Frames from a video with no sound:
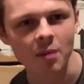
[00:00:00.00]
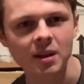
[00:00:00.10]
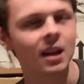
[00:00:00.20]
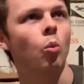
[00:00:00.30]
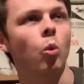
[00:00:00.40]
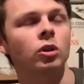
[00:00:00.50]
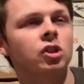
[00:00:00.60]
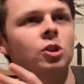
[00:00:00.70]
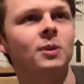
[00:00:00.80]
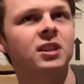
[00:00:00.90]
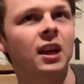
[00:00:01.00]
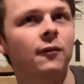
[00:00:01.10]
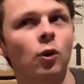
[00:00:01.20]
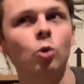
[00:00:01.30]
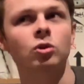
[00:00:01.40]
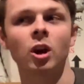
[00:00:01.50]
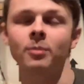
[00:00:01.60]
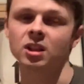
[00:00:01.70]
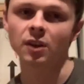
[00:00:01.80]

I mean, it wants you to be safe at all times.